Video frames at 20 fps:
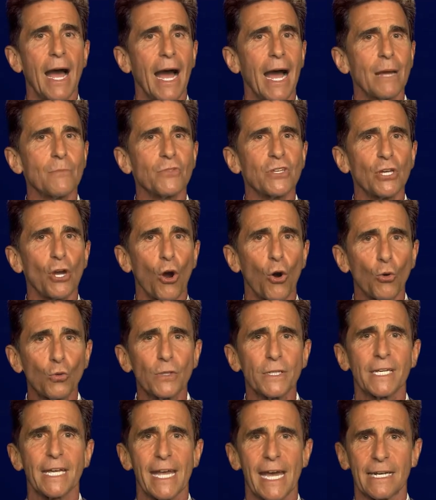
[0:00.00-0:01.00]
I'm the
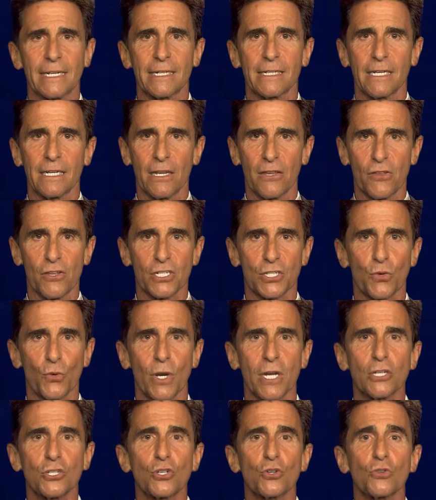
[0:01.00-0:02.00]
only candidate in this
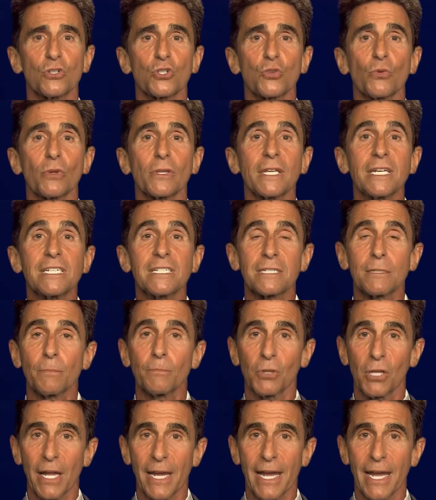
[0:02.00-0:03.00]
race who has released a
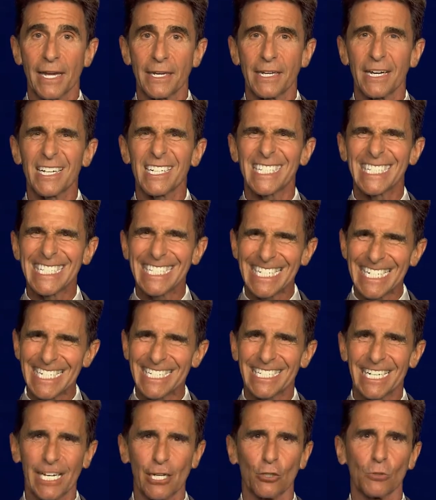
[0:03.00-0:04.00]
plan, a
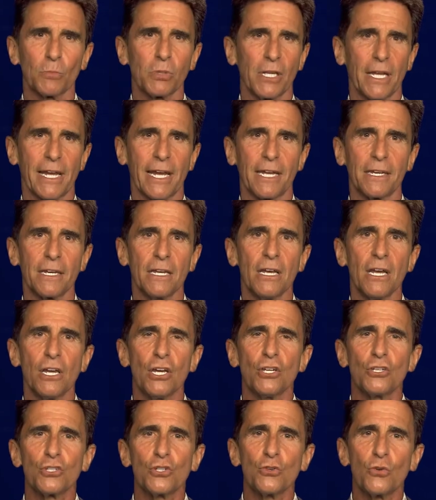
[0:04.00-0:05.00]
detailed plan,
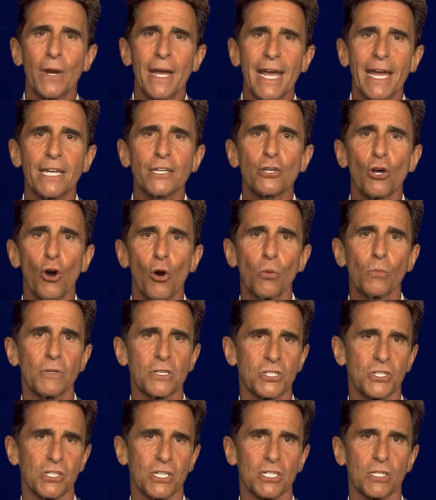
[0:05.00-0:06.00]
to end
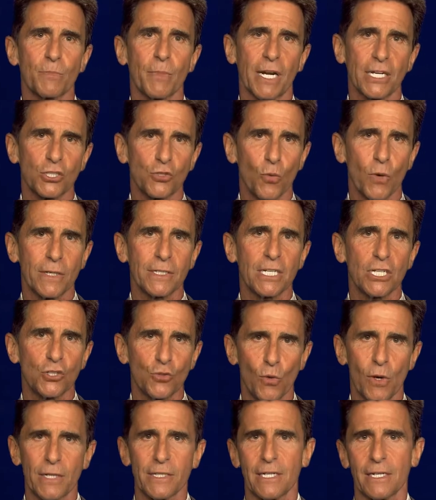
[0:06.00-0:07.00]
homelessness by
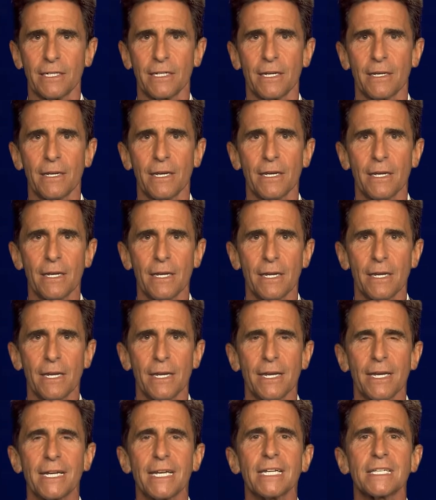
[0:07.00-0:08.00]
2020.
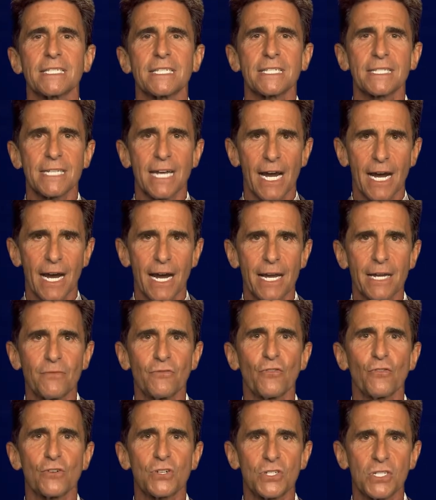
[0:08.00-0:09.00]
It's time
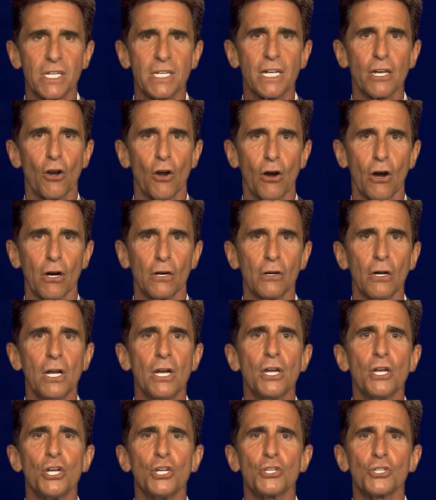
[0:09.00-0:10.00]
for City Hall
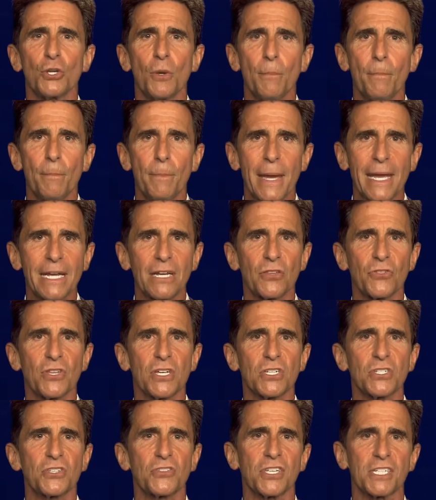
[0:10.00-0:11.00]
to make
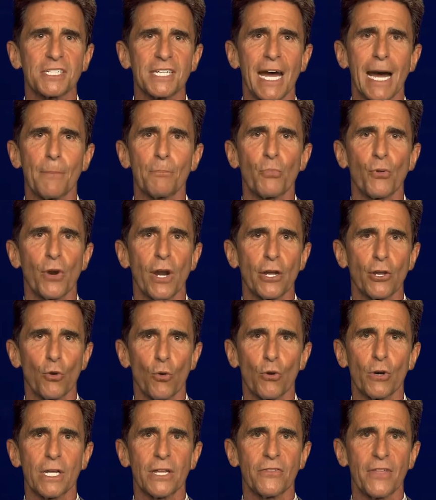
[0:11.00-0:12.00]
this the top
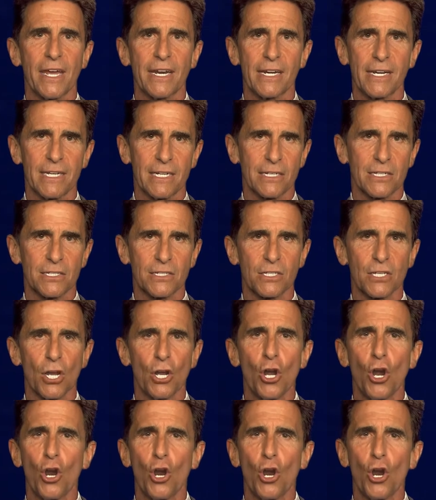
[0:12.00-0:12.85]
priority that it is,